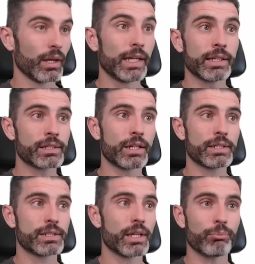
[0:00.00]
And the answer
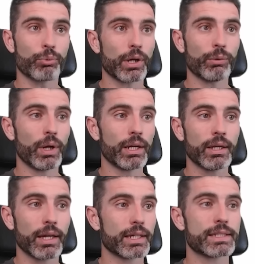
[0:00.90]
is, yep, right away,
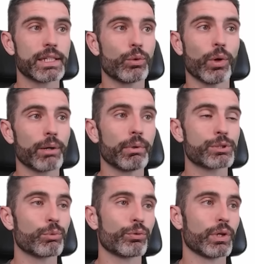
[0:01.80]
I can see quite a bunch
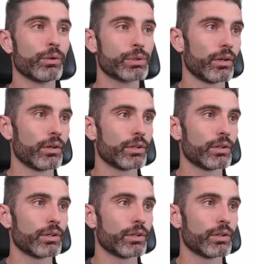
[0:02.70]
more videos.